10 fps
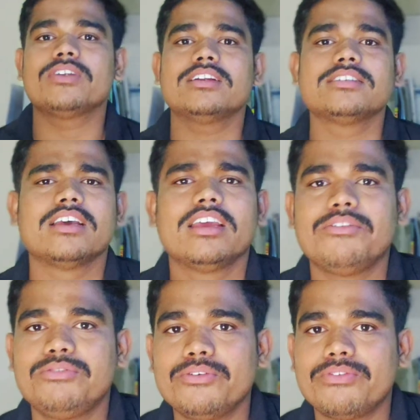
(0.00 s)
So friends,
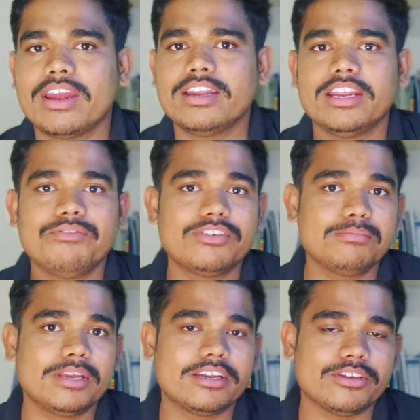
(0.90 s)
if you find
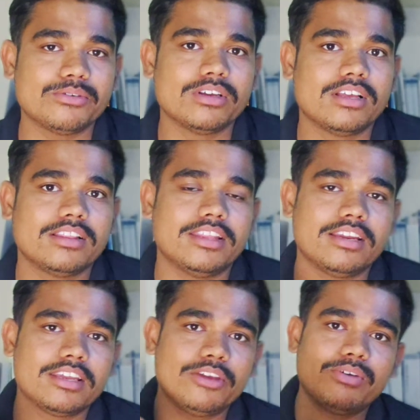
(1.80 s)
informative,
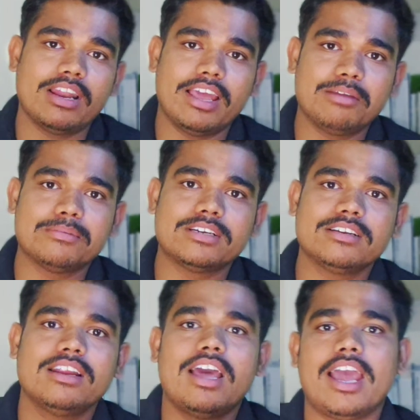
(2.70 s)
then give a like
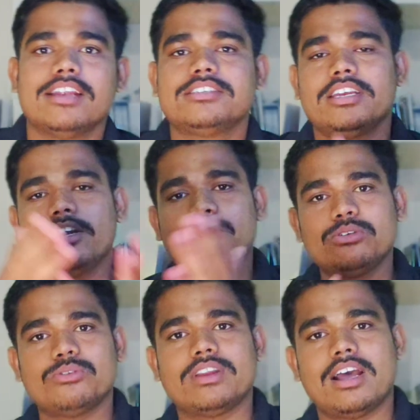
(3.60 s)
button and share
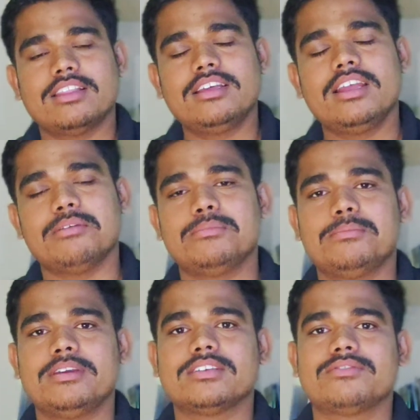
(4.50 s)
to your other
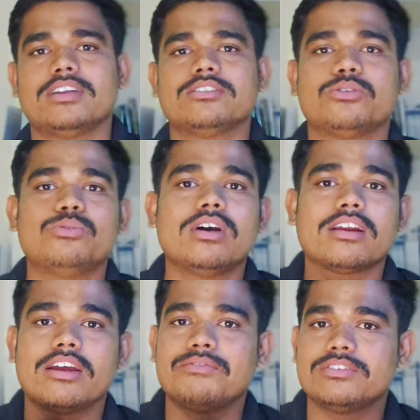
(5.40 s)
MBBS friends
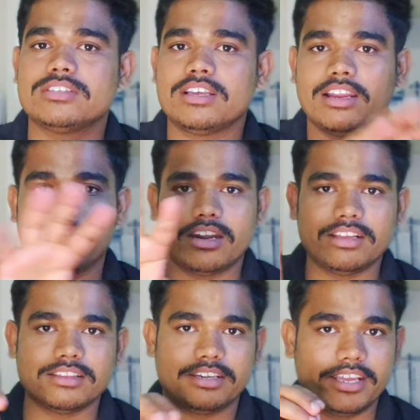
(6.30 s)
who are confusing
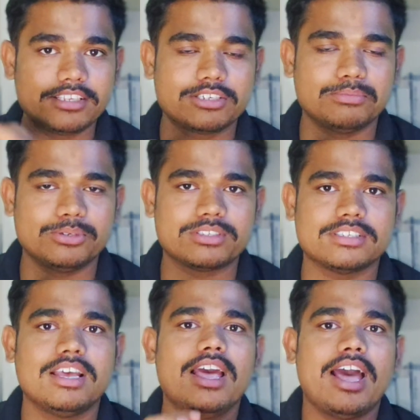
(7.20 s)
regarding the
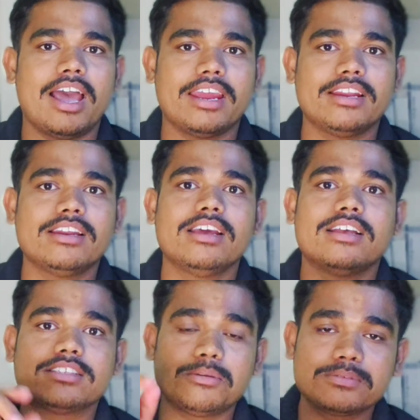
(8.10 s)
textbooks, and
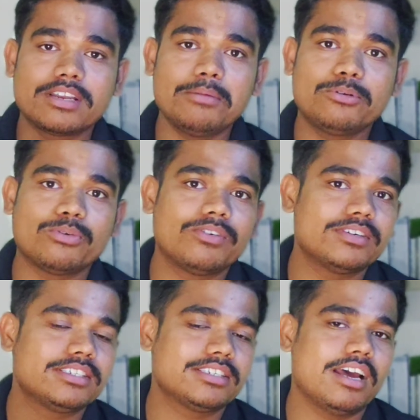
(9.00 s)
subscribe to
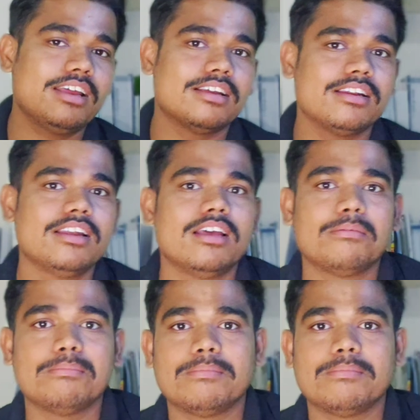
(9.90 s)
our channel